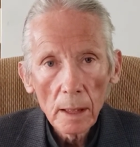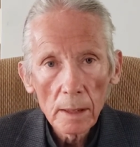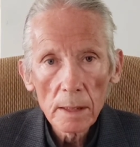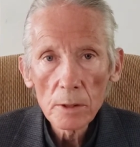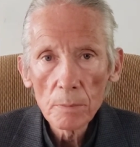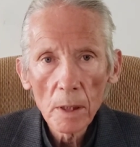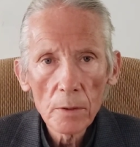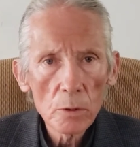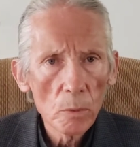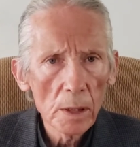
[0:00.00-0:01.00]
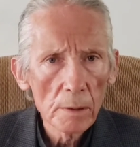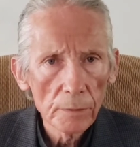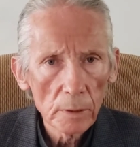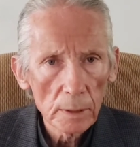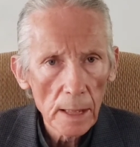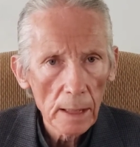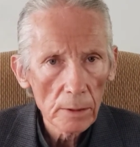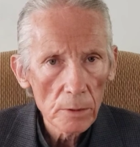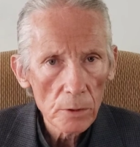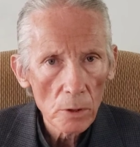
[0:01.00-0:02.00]
his mother's wonderful
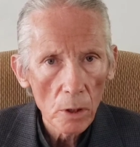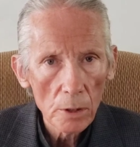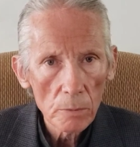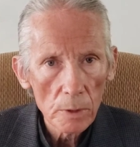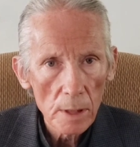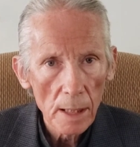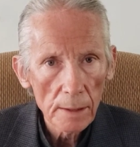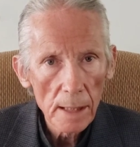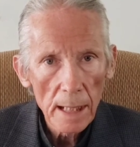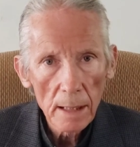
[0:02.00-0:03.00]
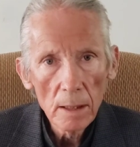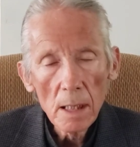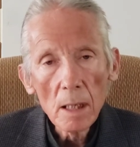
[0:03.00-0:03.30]
Italian sauce was not there,